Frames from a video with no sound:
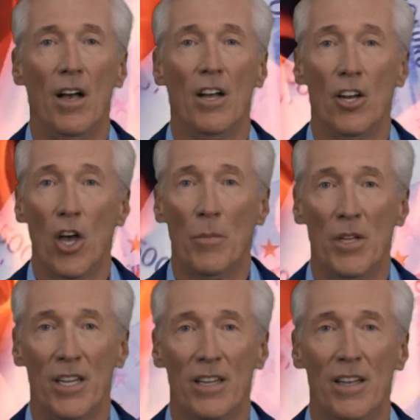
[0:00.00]

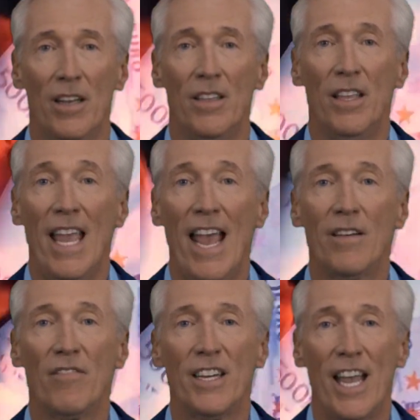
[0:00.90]
Globally, the lack
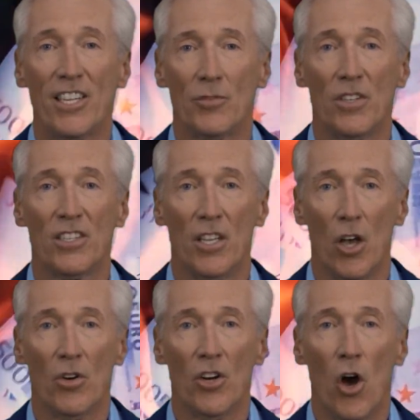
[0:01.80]
of engagement
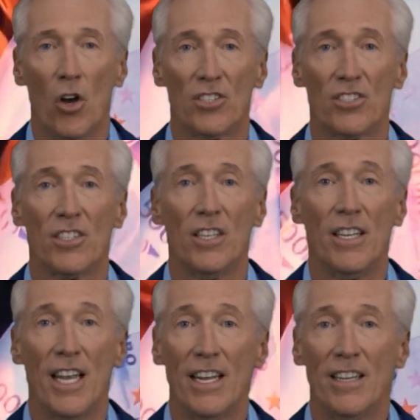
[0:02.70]
alone costs
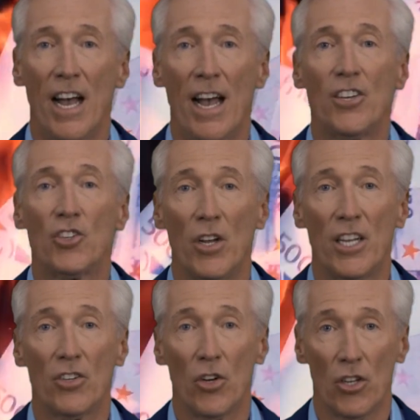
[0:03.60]
nearly $9
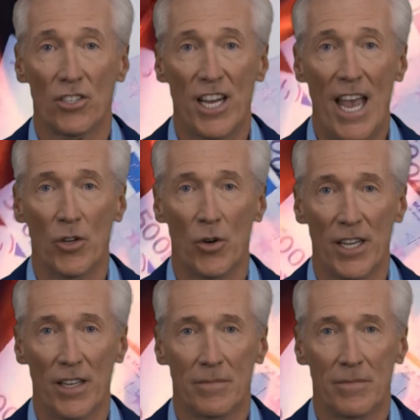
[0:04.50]
trillion annually.